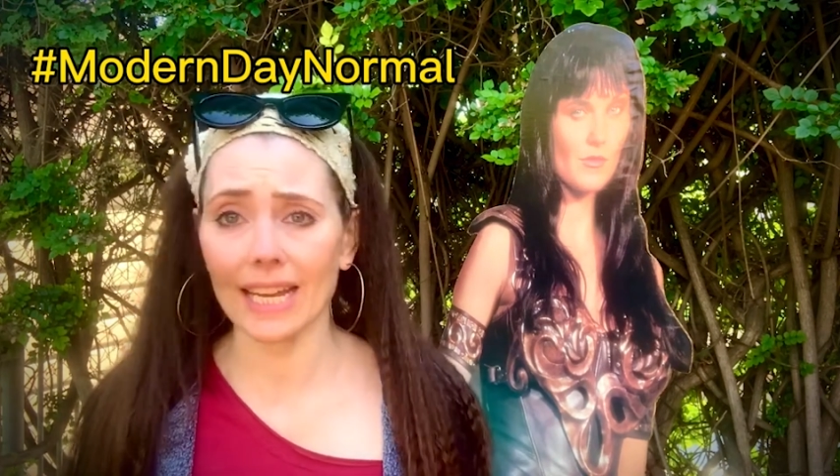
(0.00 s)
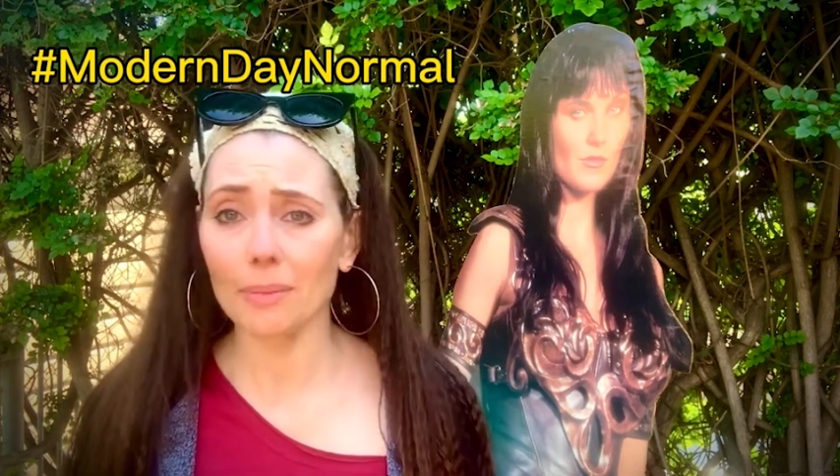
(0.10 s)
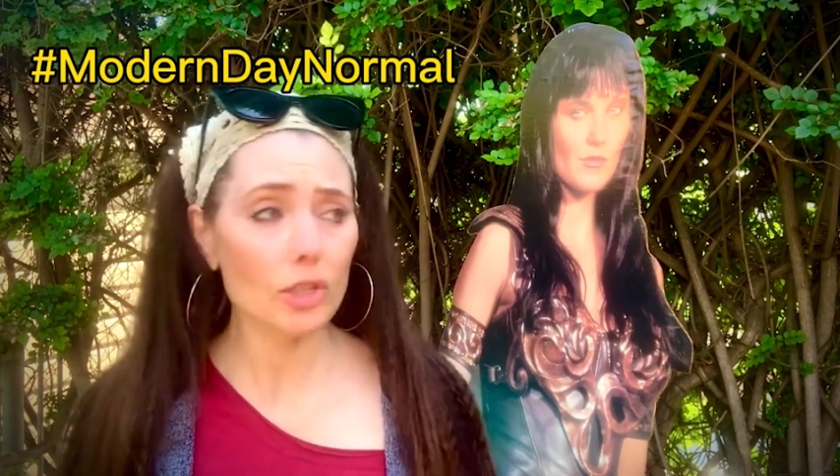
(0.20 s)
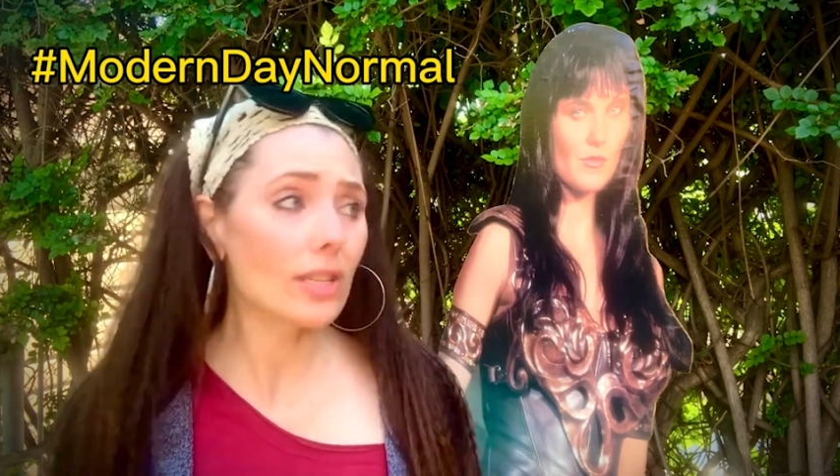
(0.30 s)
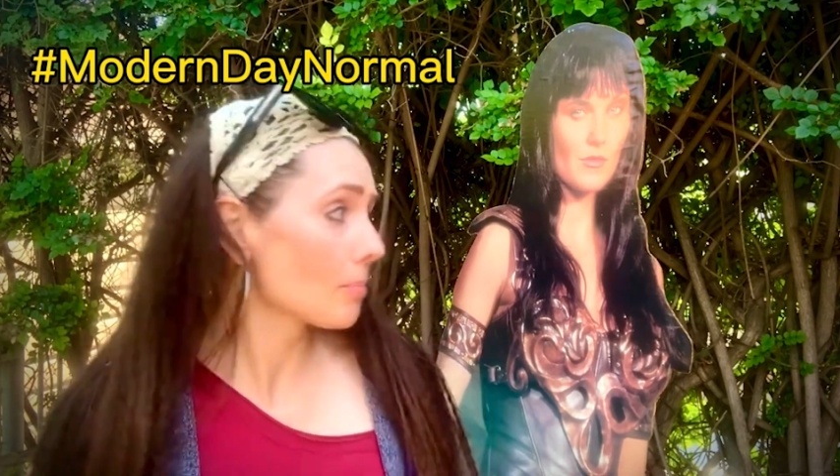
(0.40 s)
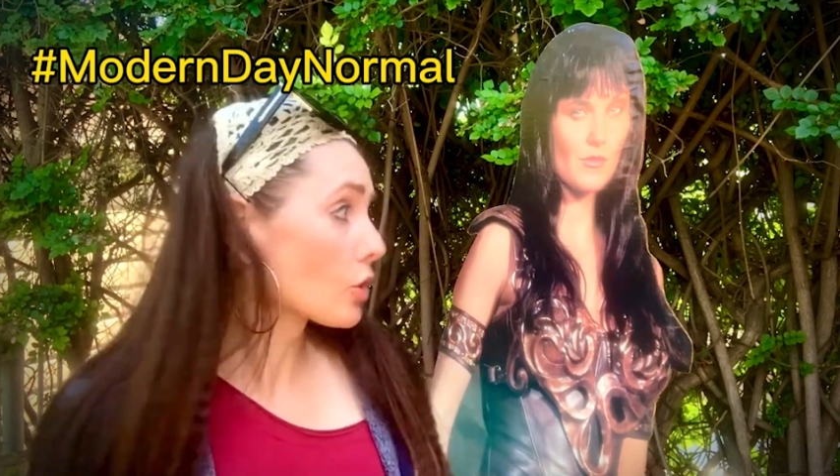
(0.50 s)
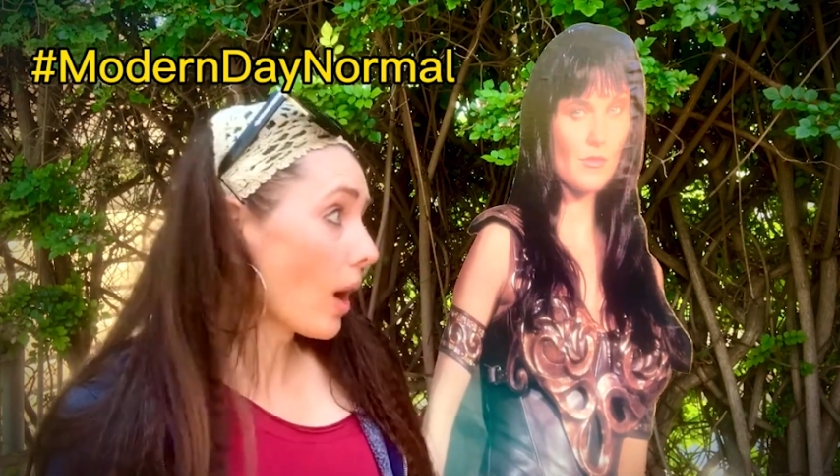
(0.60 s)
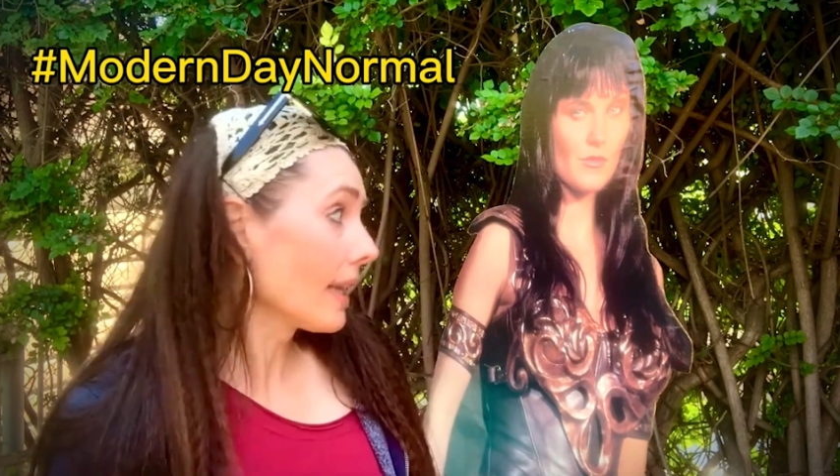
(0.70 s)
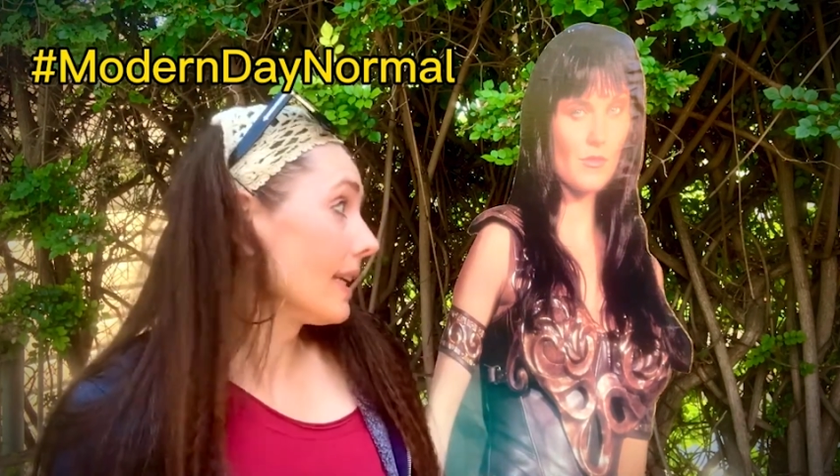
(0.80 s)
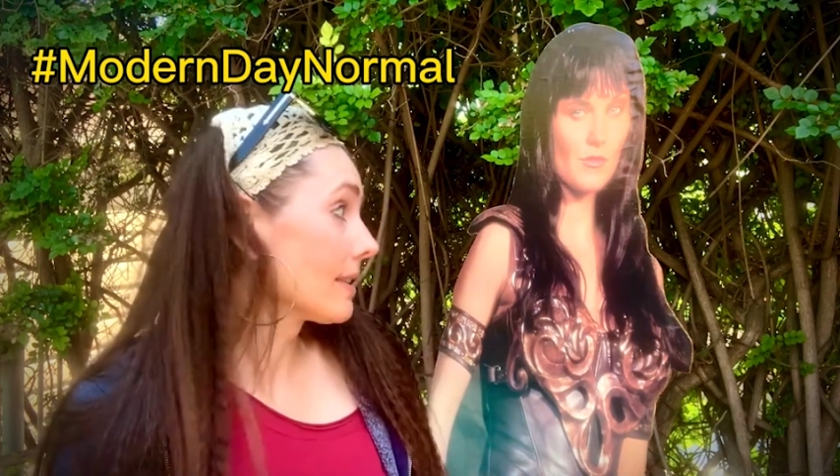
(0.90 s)
And I'm
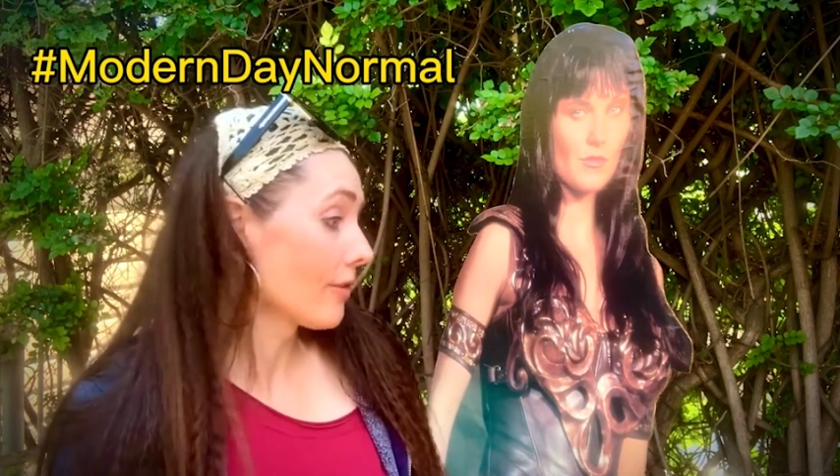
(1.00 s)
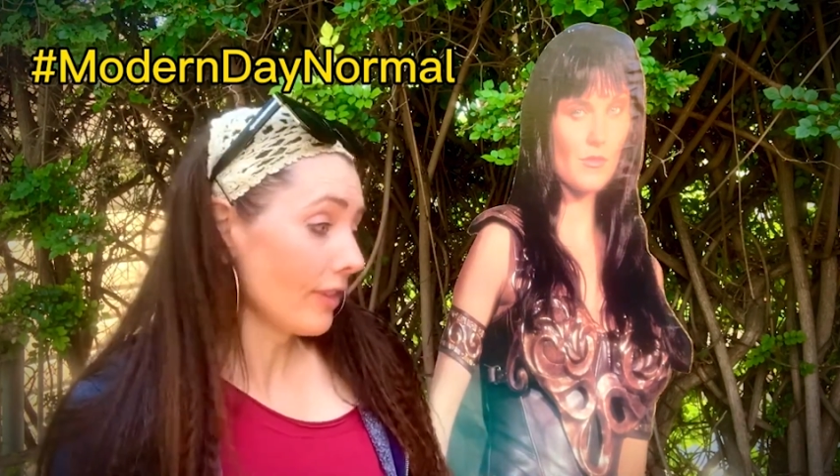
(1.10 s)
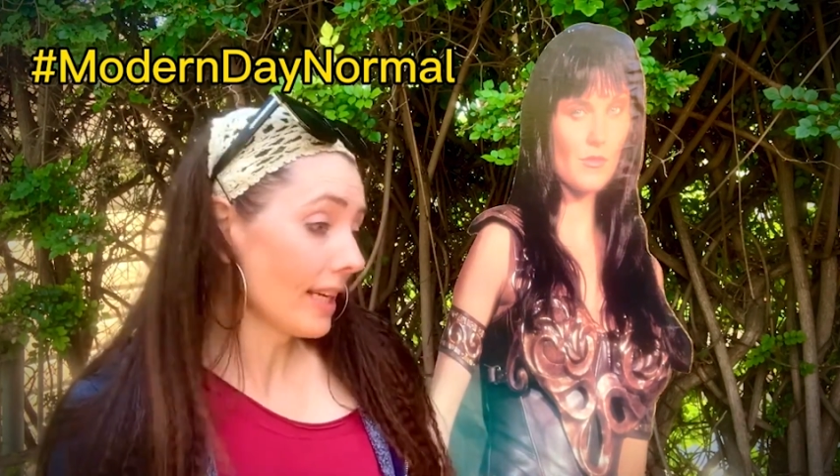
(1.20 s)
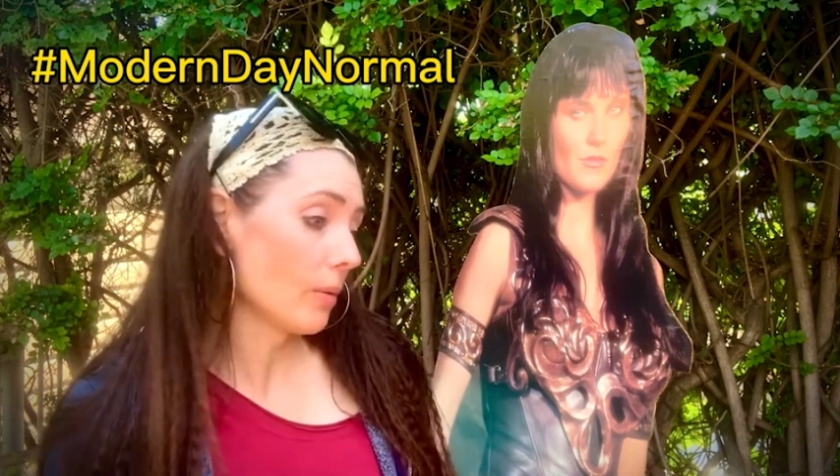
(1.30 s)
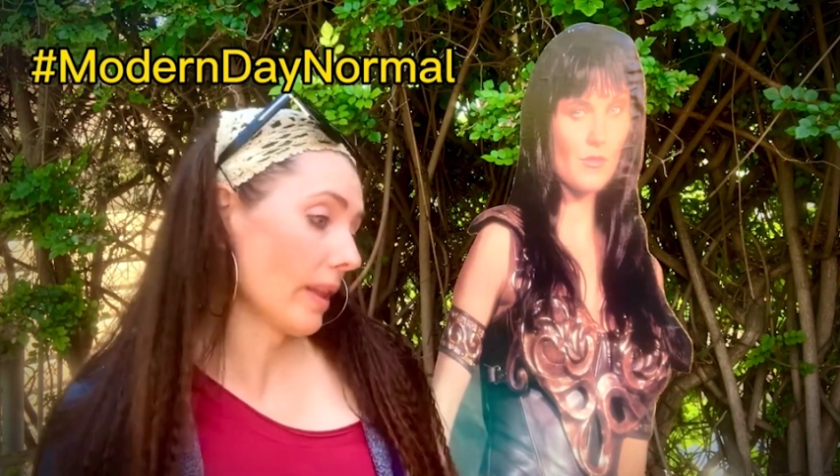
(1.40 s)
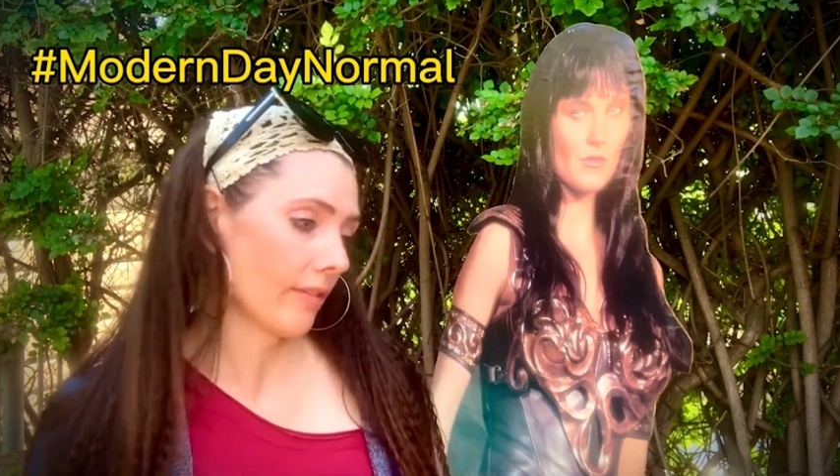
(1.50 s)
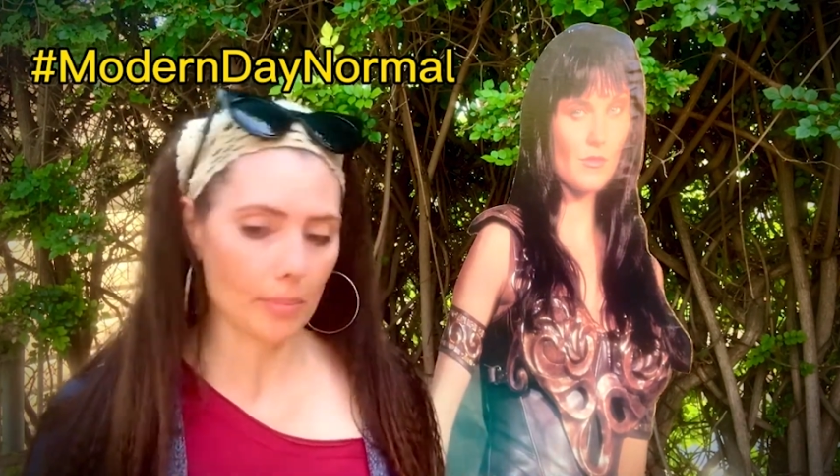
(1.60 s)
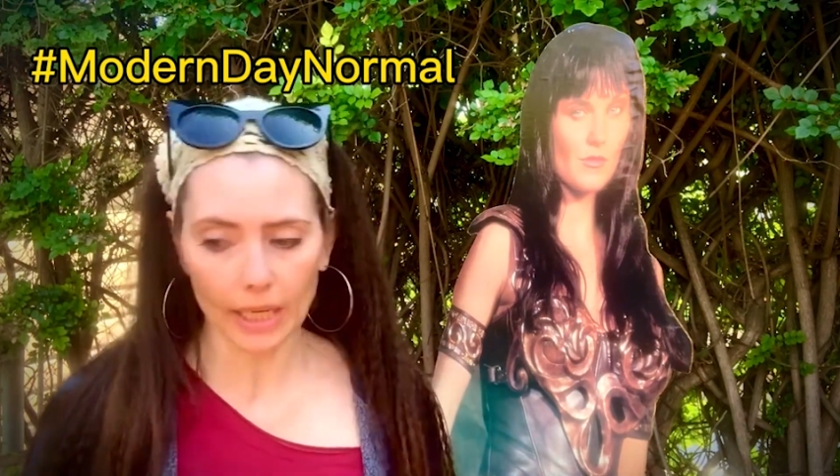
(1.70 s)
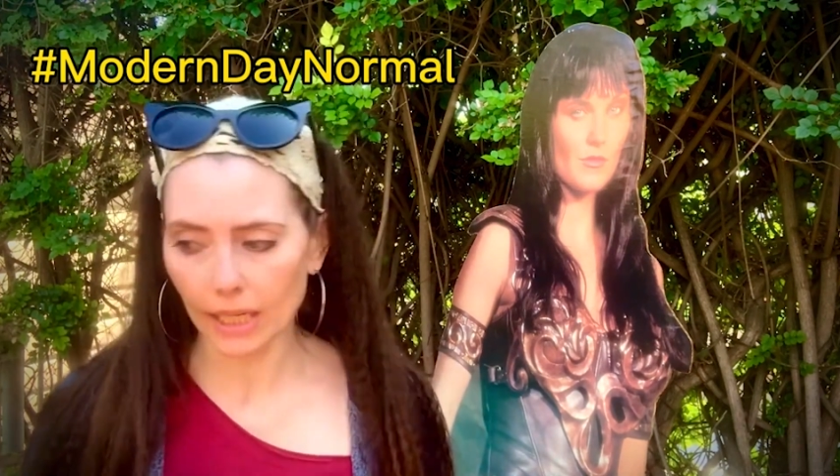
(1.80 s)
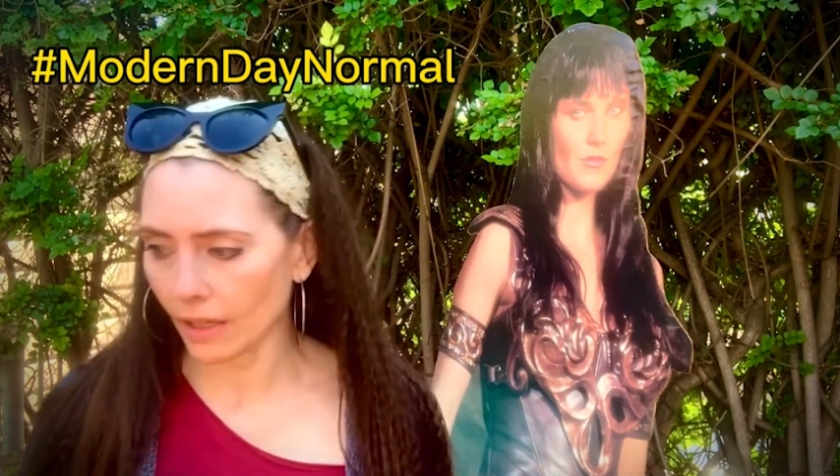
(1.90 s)
trying to fit in with
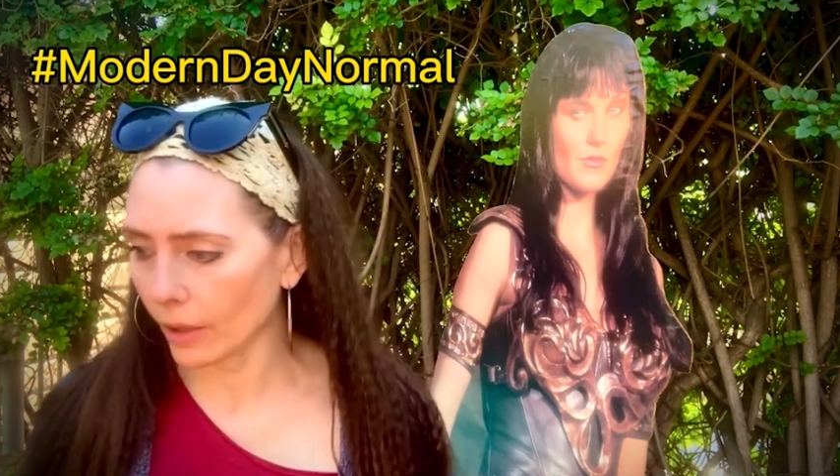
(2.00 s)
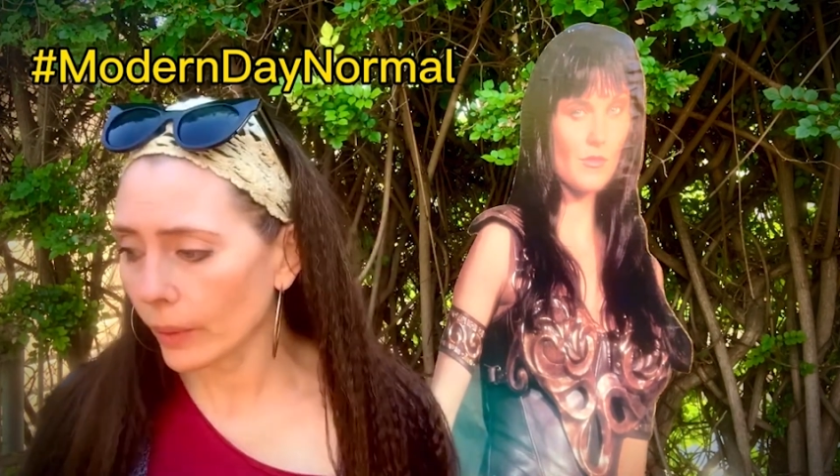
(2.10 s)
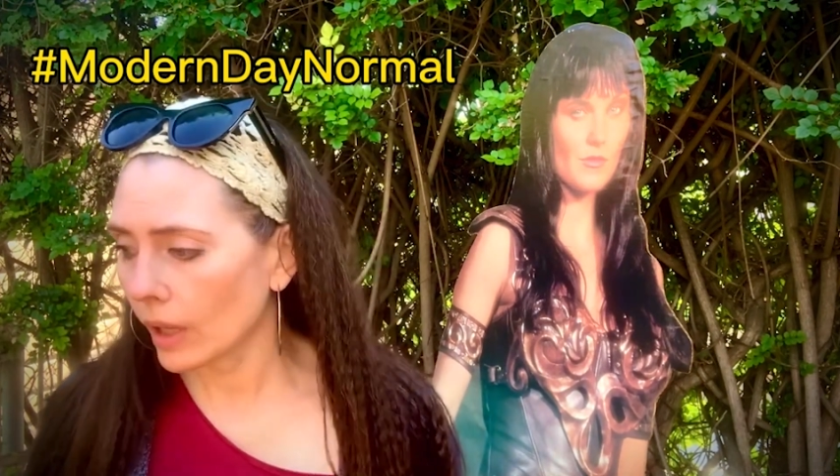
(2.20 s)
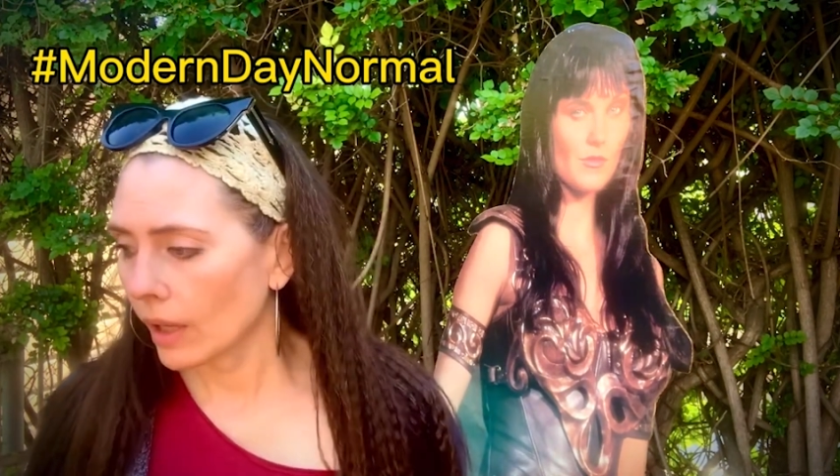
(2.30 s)
everybody, you know?